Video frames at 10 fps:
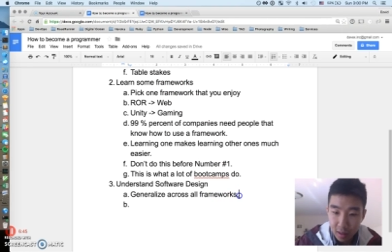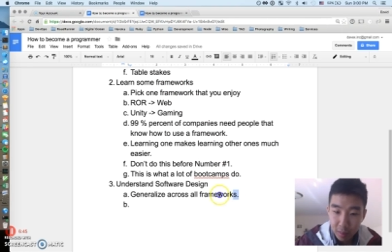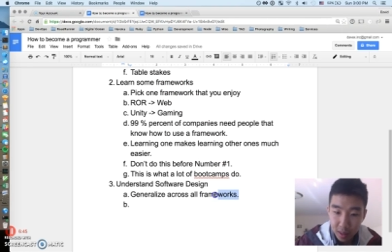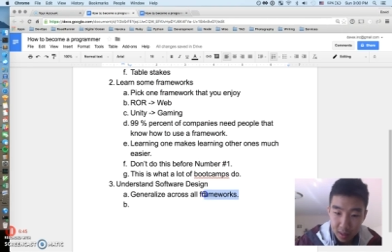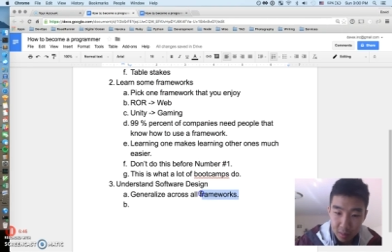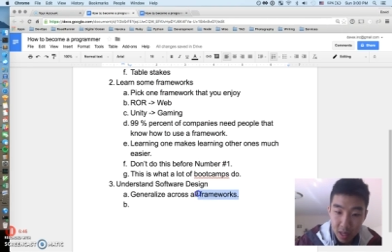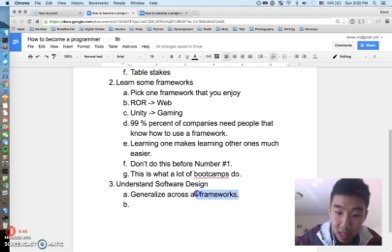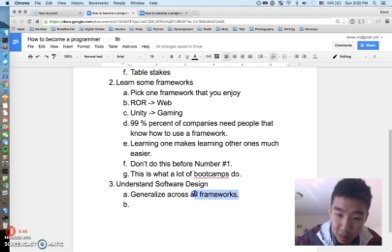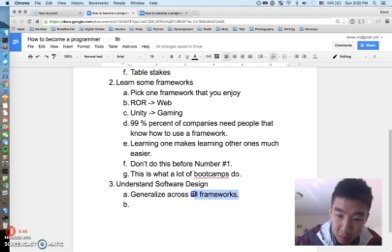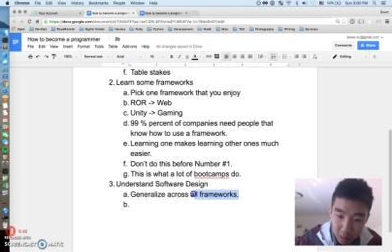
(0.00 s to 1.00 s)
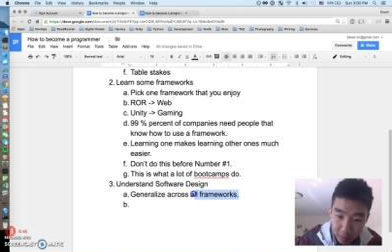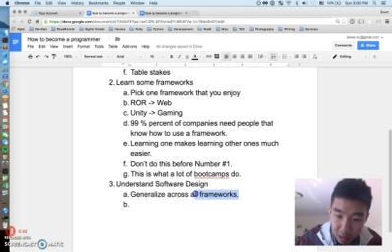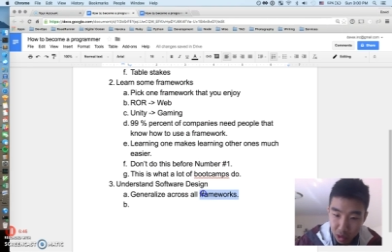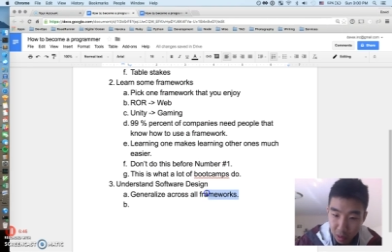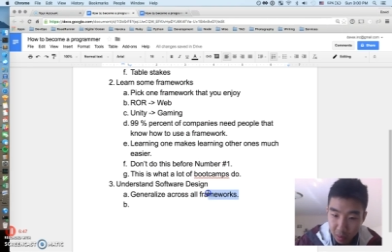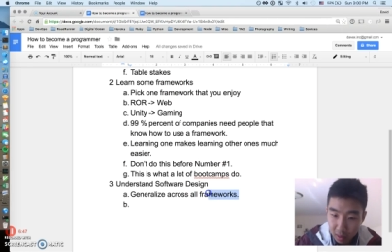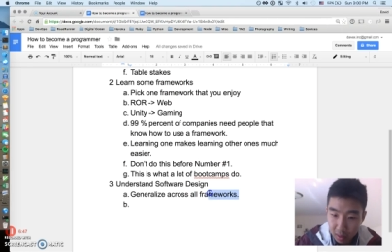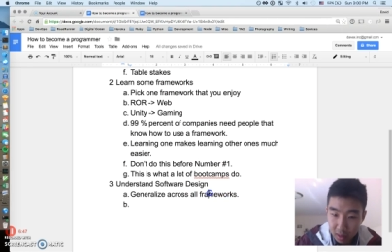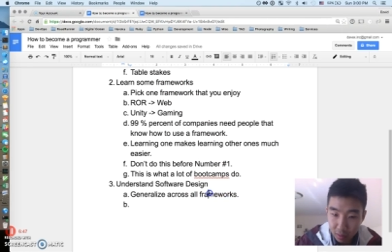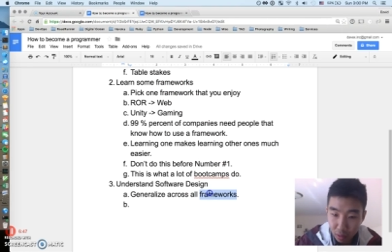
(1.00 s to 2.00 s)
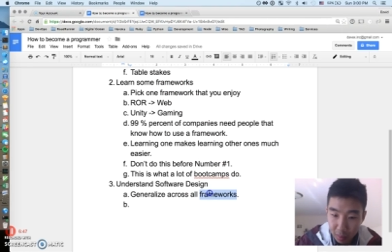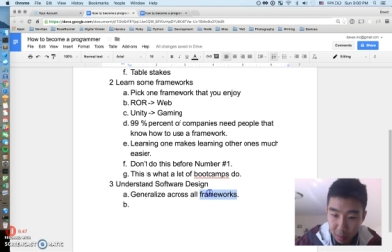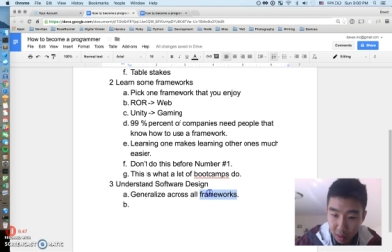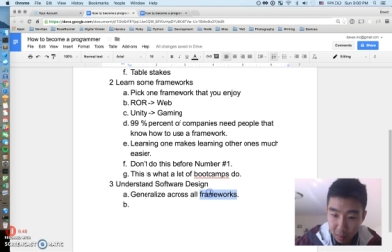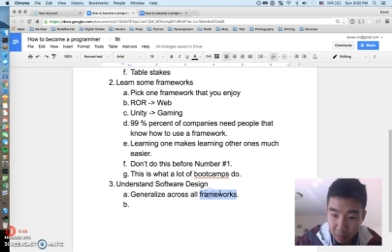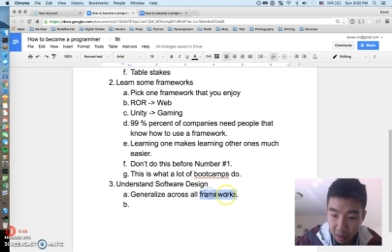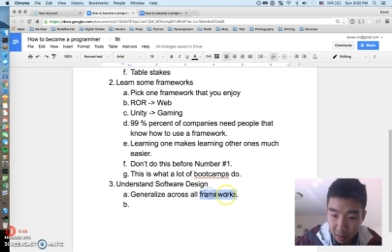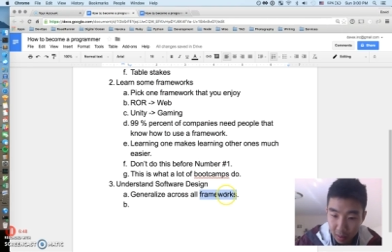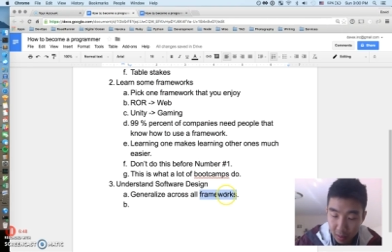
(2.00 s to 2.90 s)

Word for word: because many people have contributed to this framework but